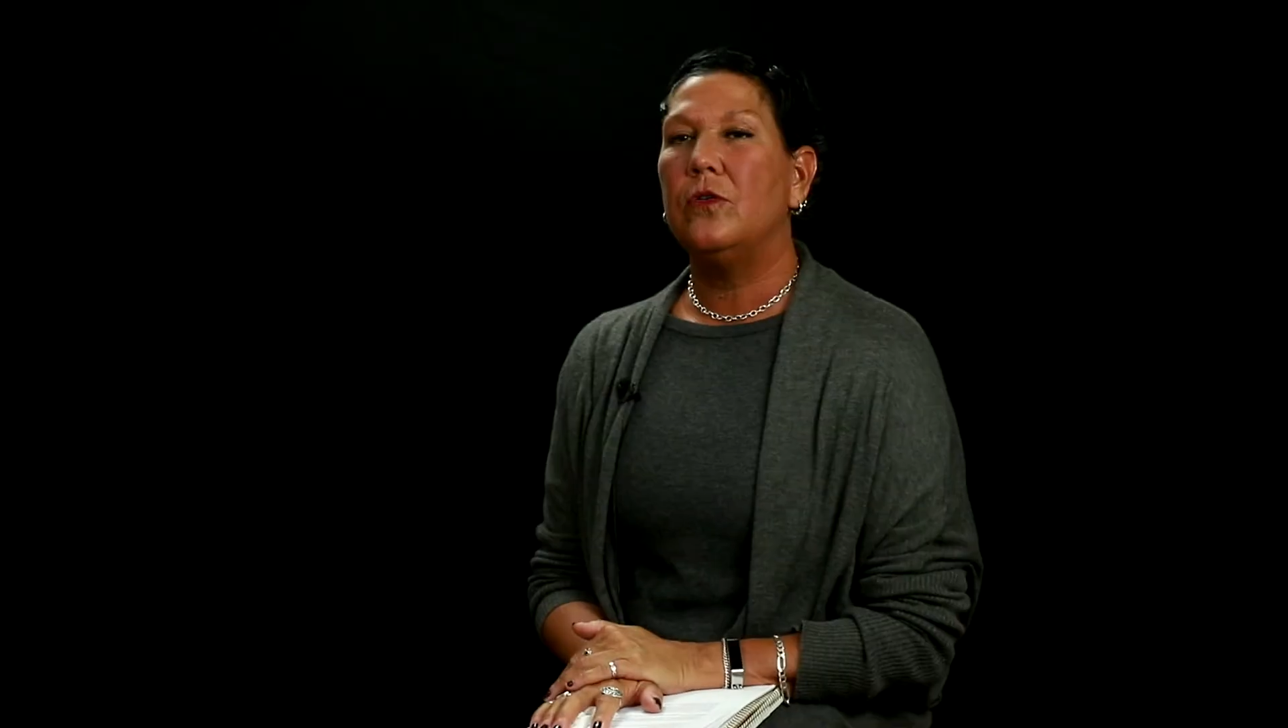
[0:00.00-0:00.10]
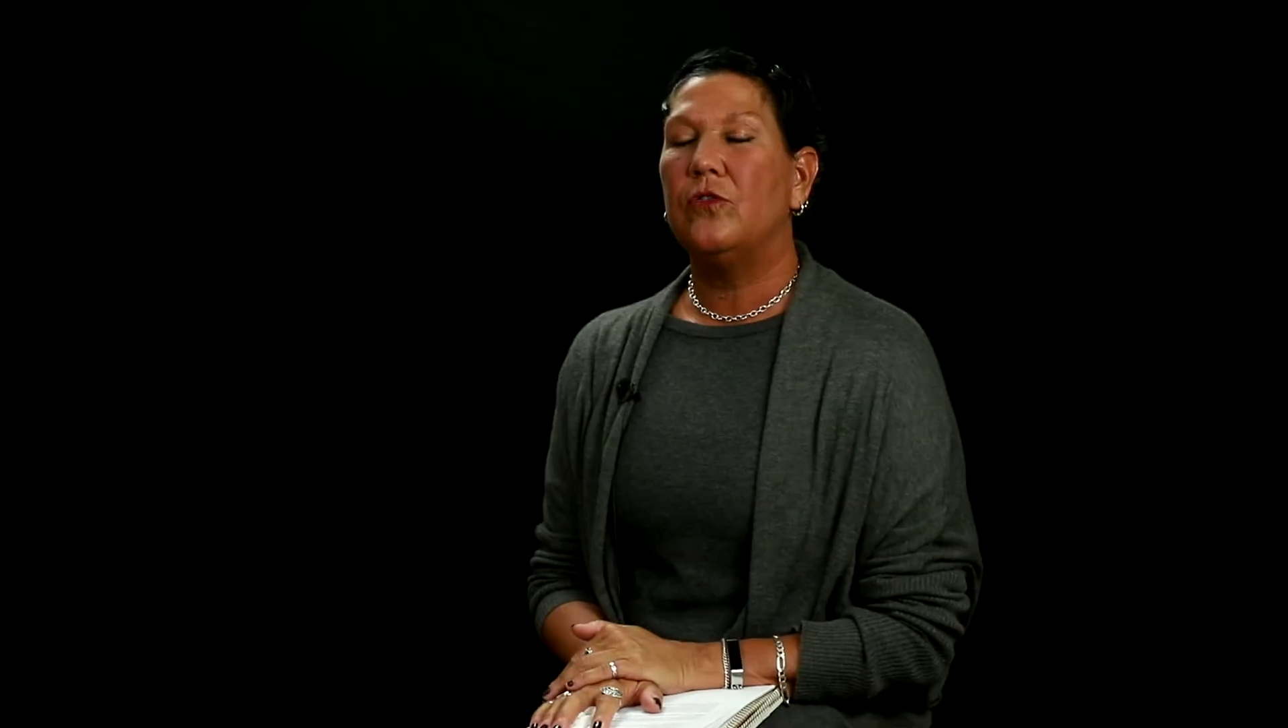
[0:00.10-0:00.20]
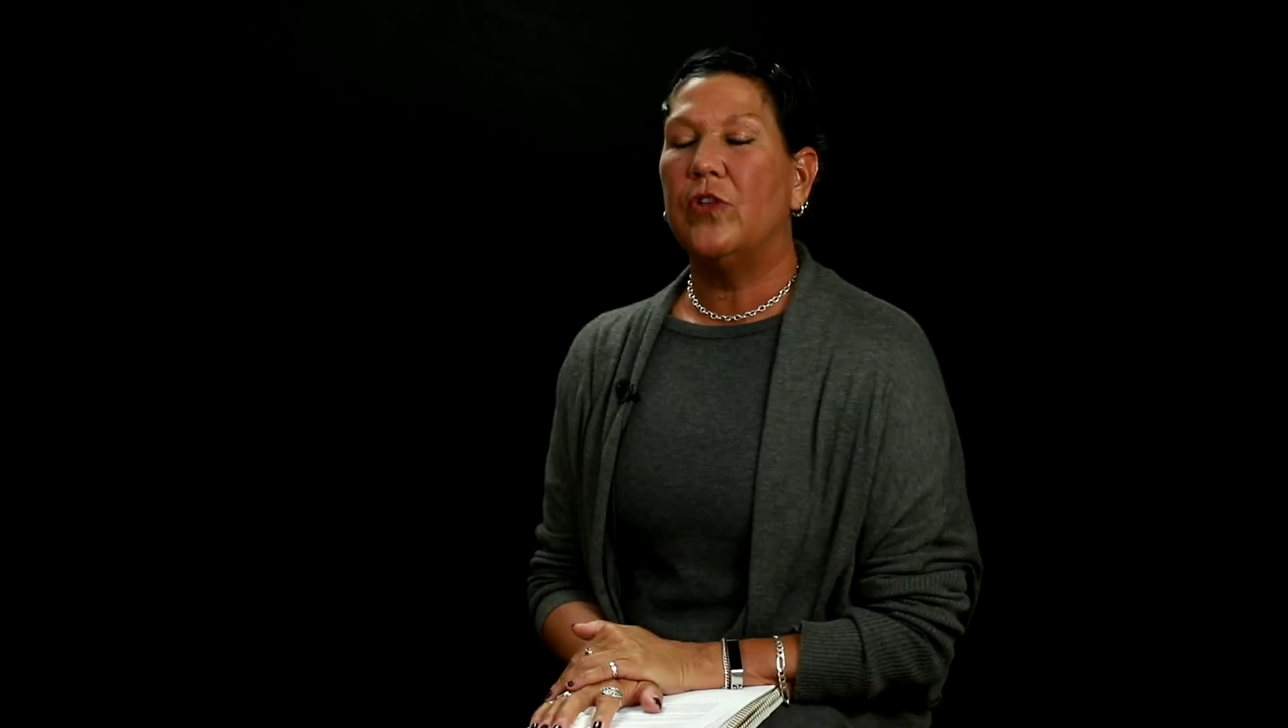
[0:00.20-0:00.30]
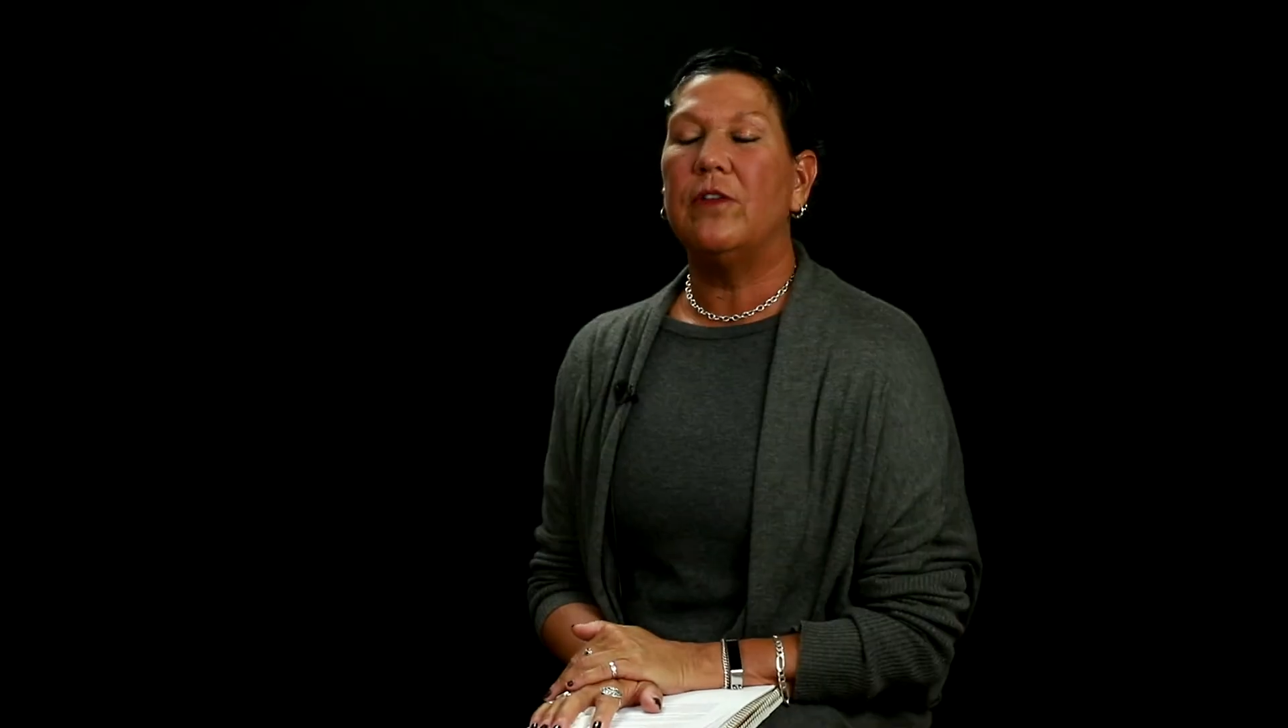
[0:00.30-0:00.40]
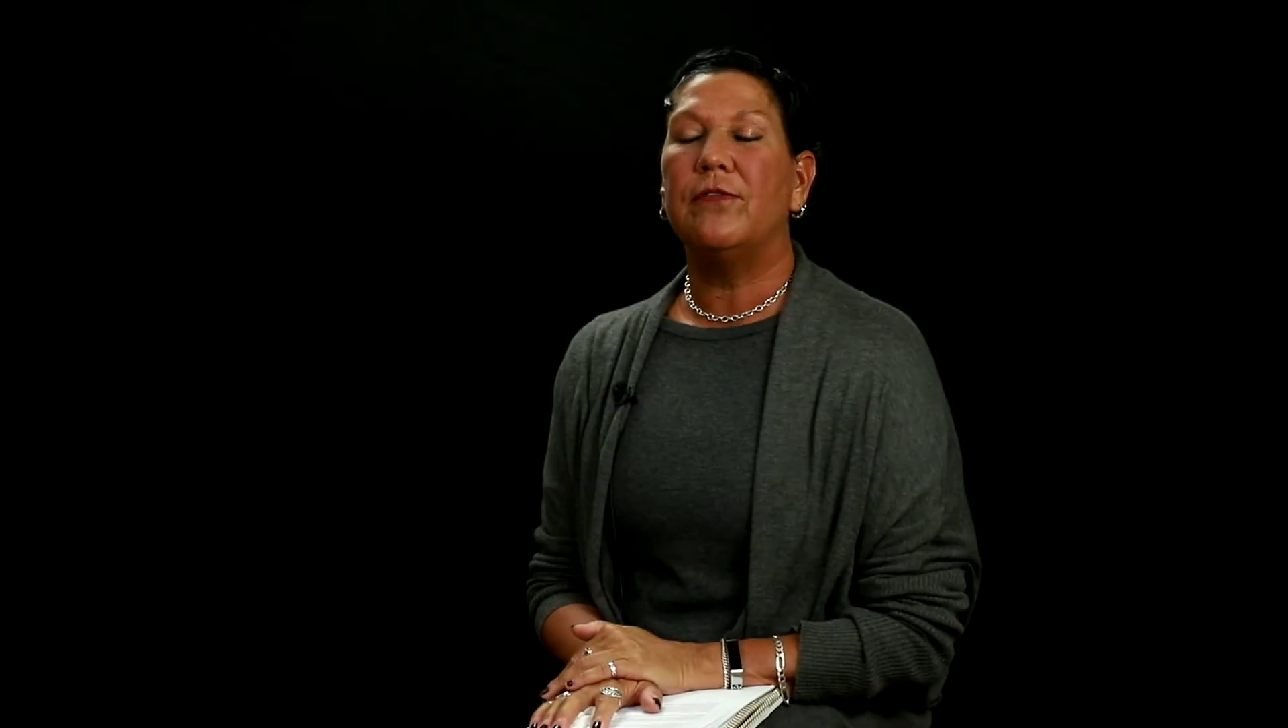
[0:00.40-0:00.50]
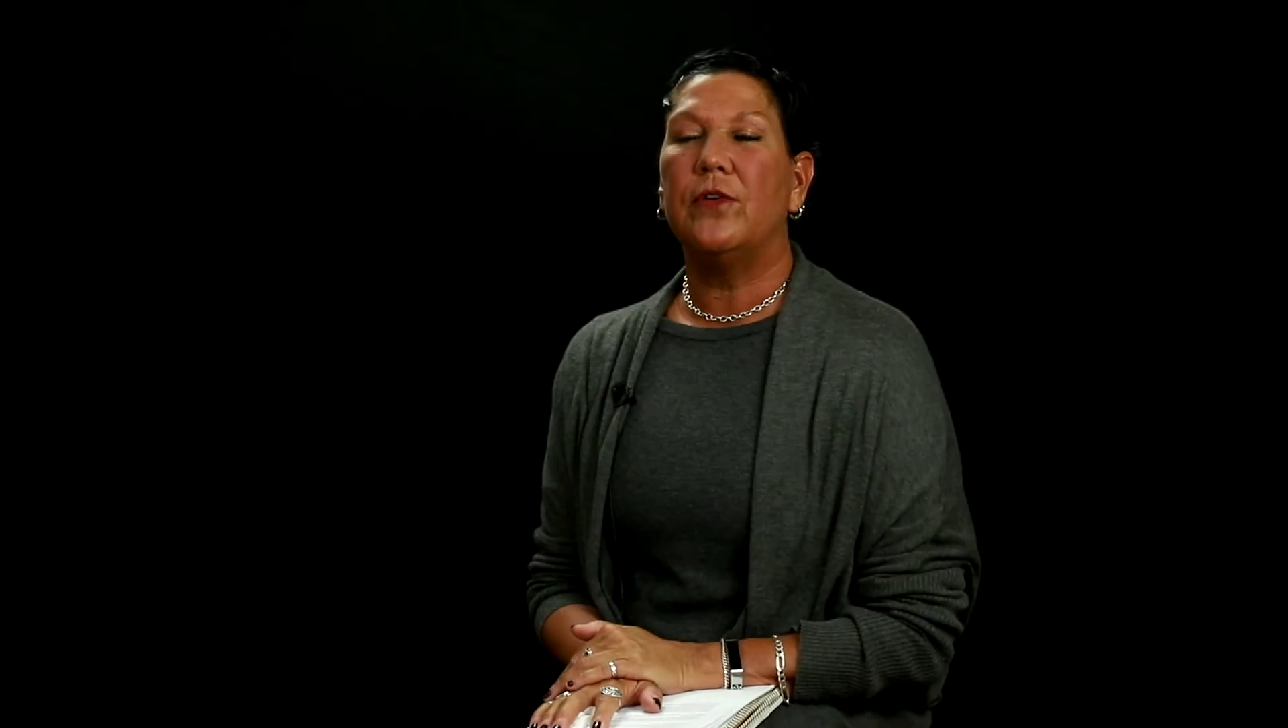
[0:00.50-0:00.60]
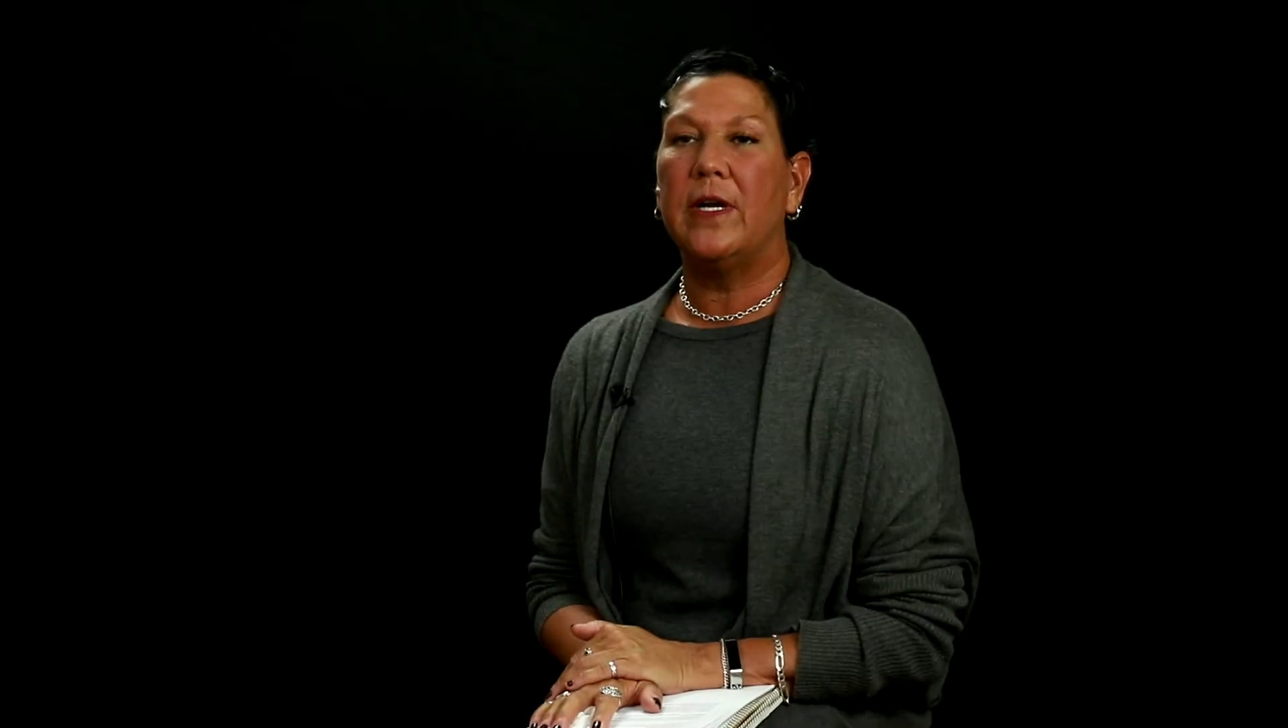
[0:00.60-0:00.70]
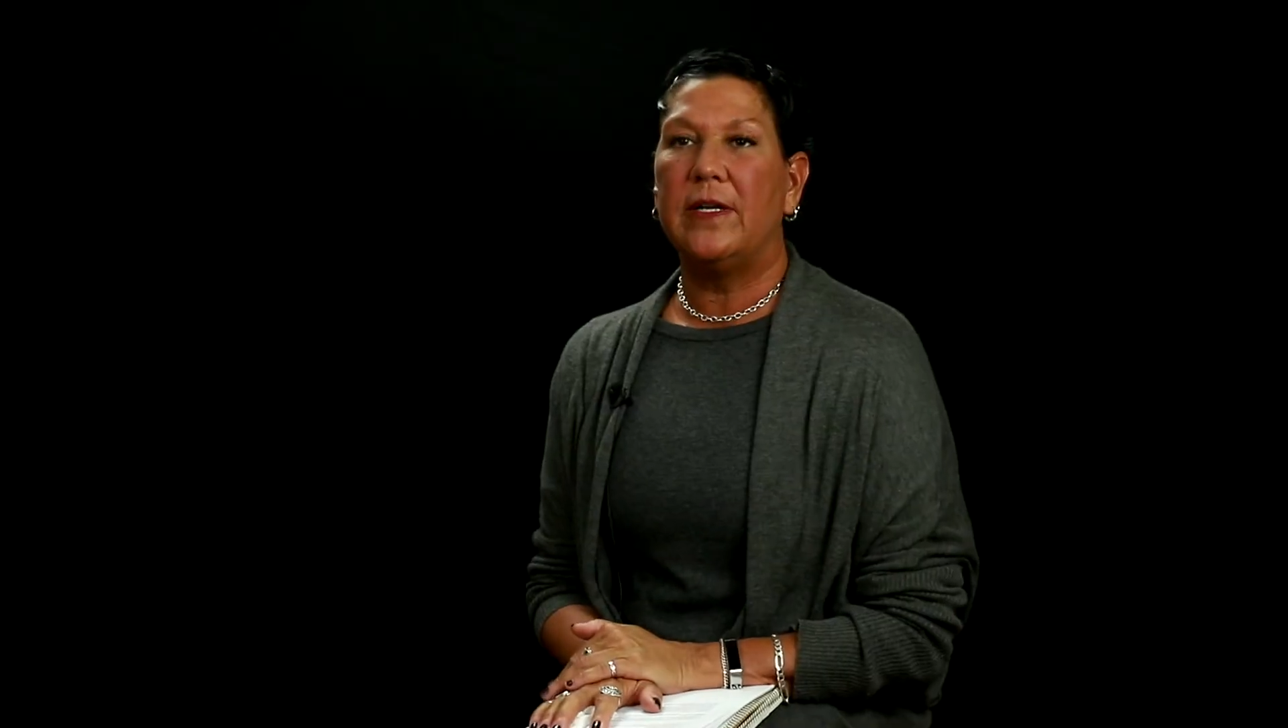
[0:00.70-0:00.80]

Jennifer